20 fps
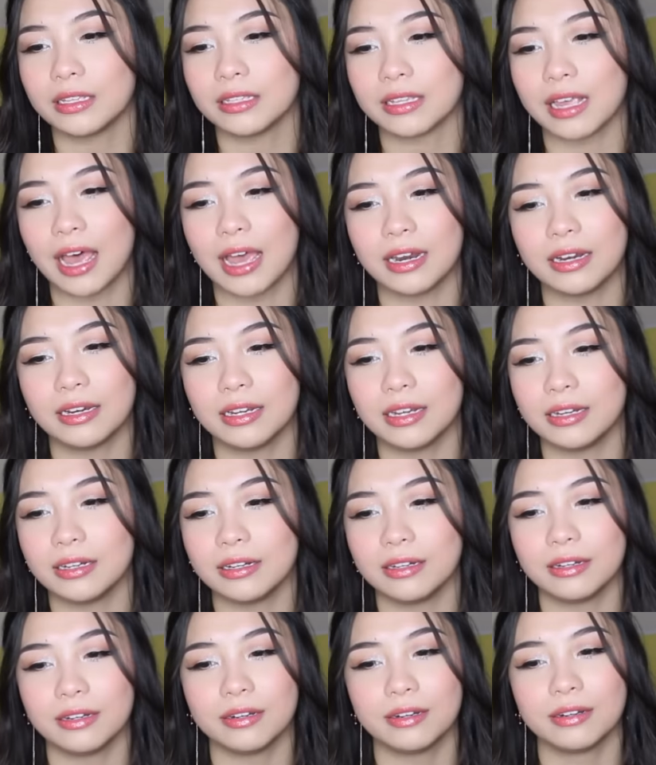because I
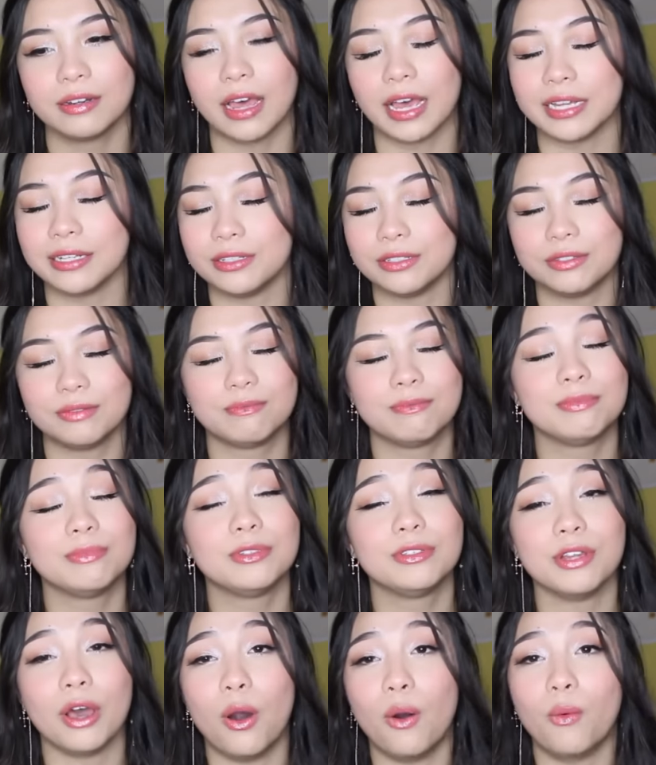didn't I
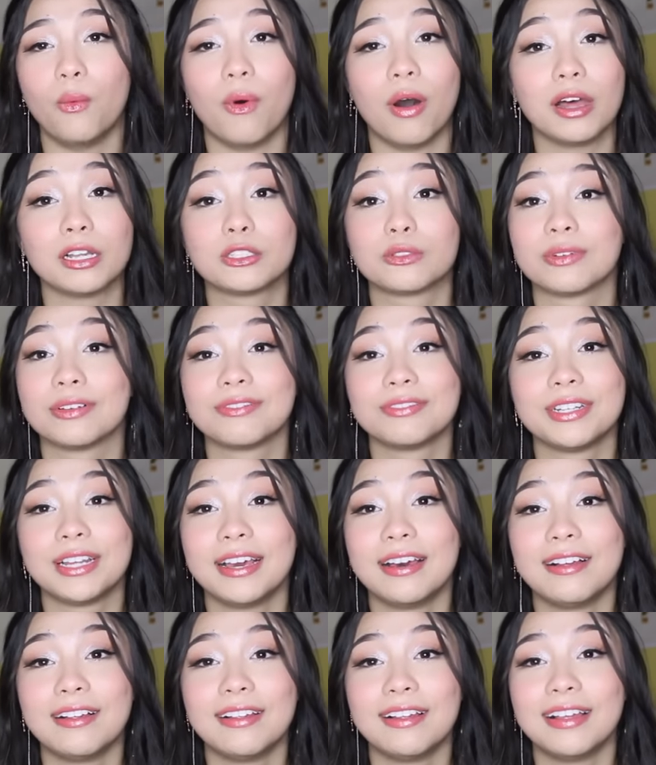don't watch
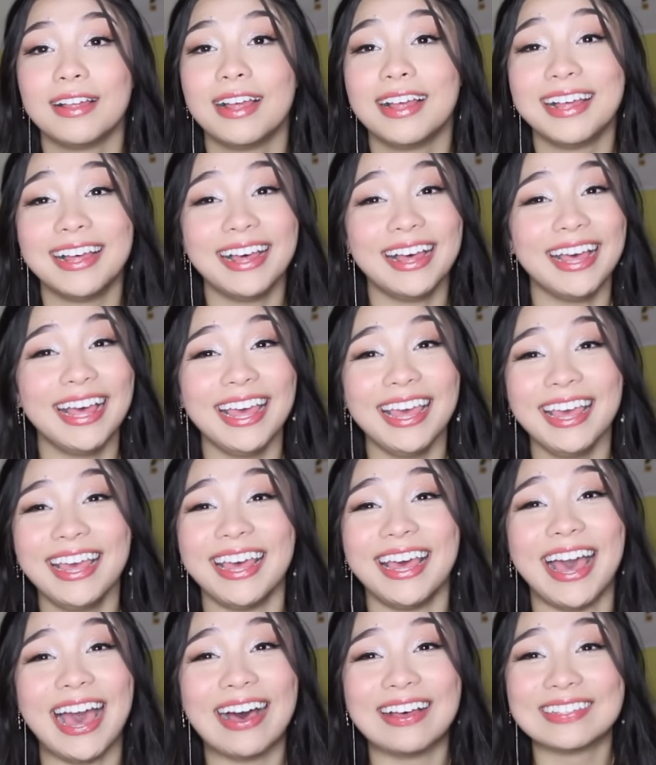Riverdale
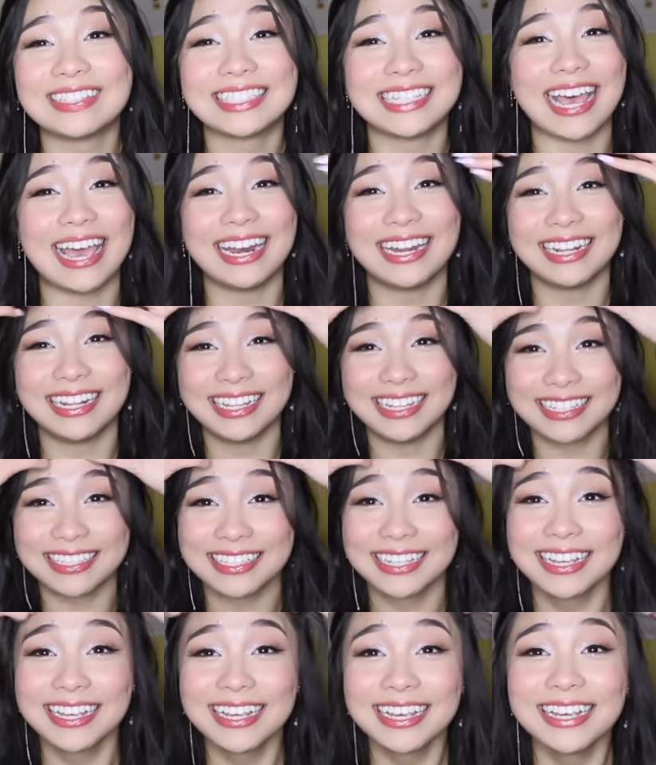outside of
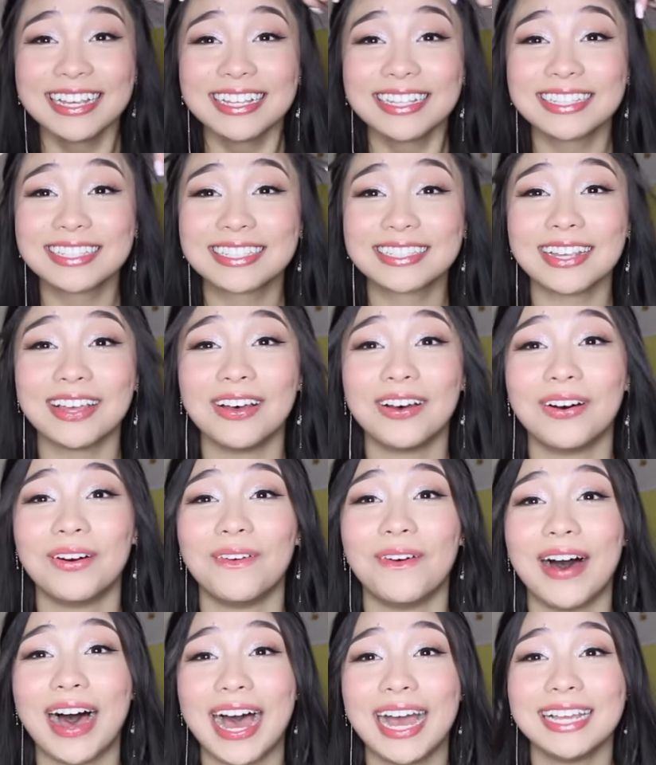this.
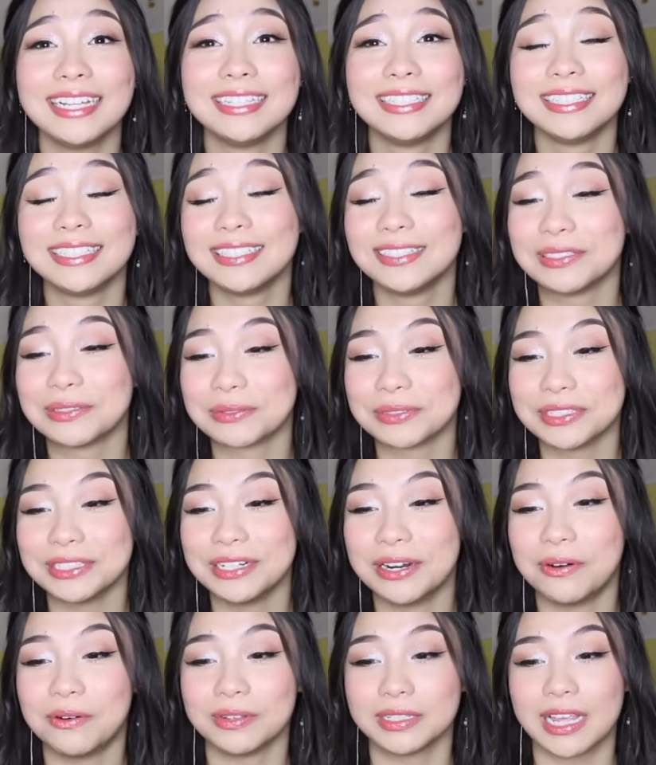So I didn't
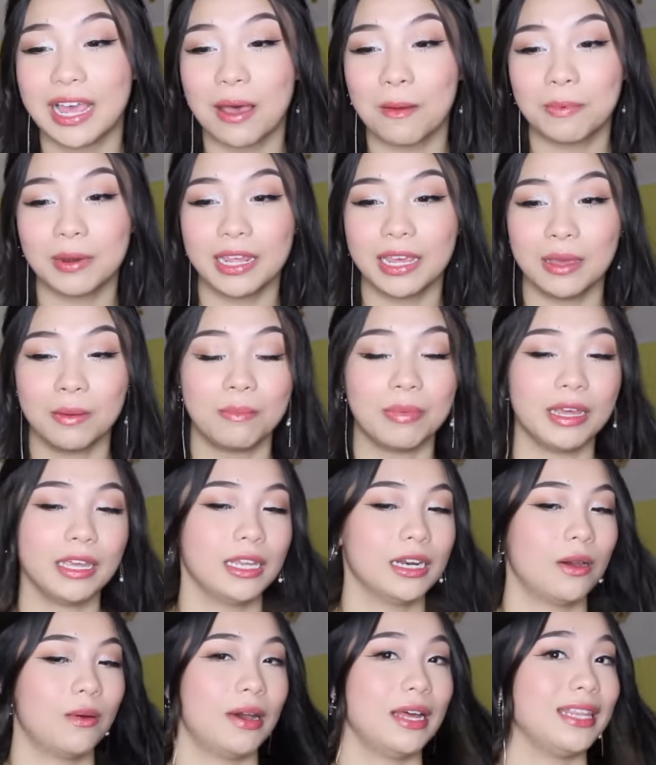really know what was happening,
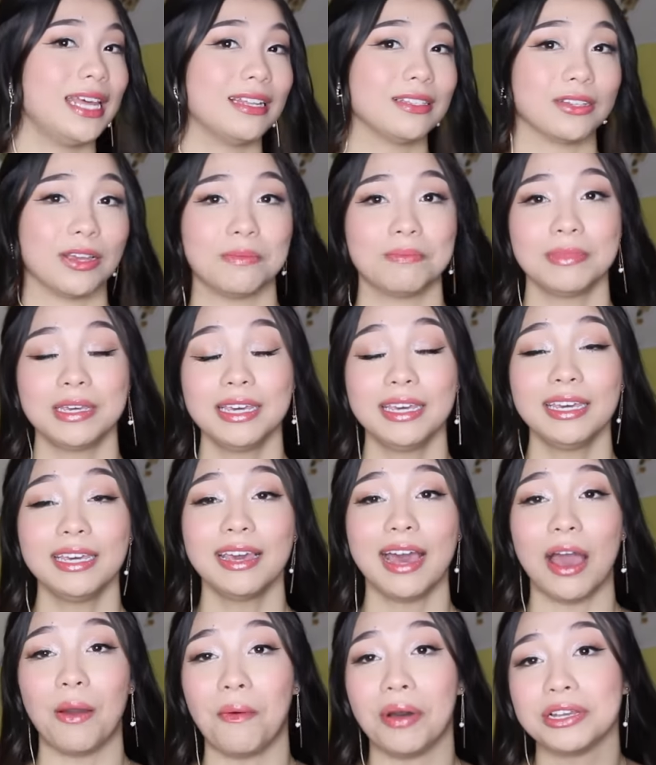but you know what? That's on
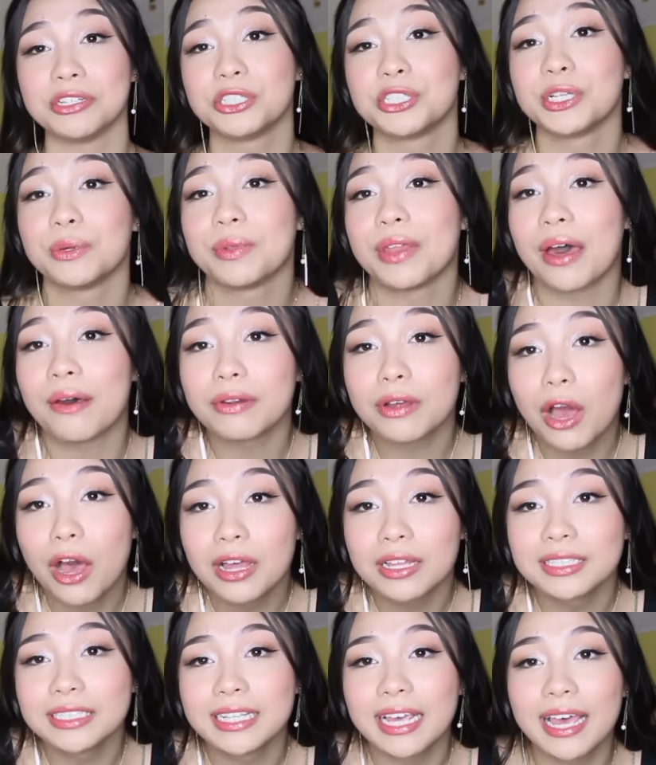me. I watched it without
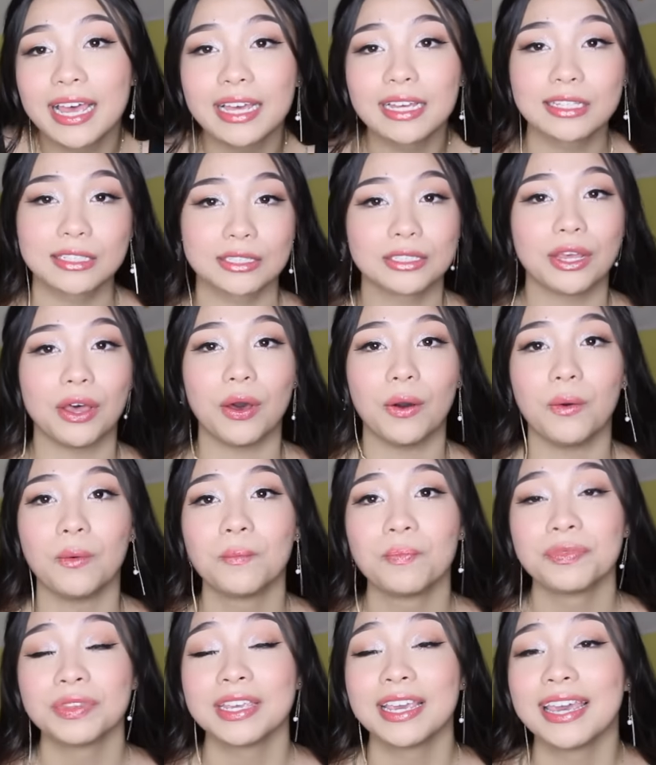context,
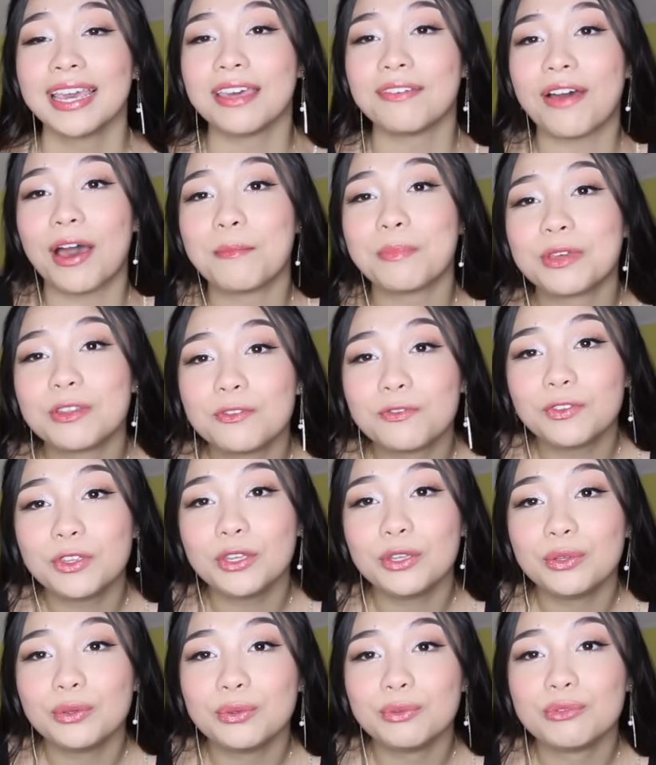so if I'm
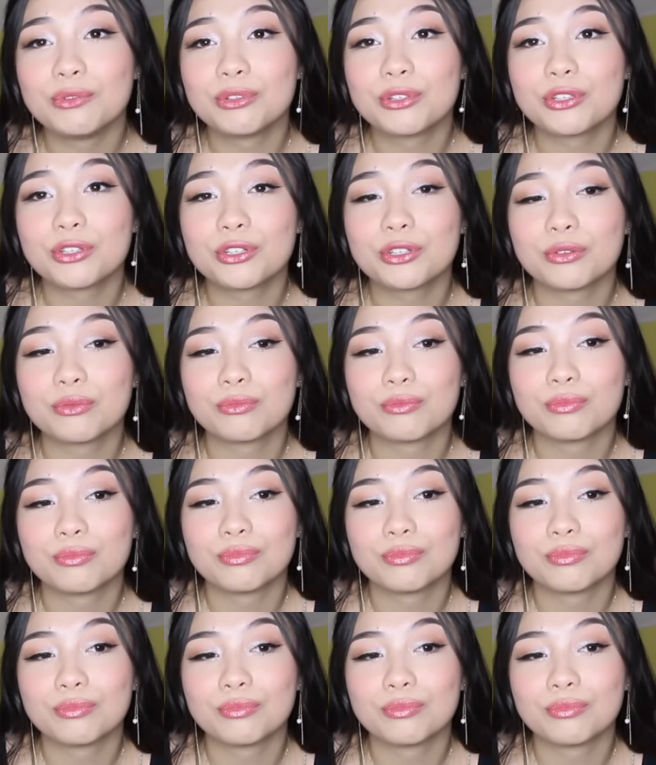confused,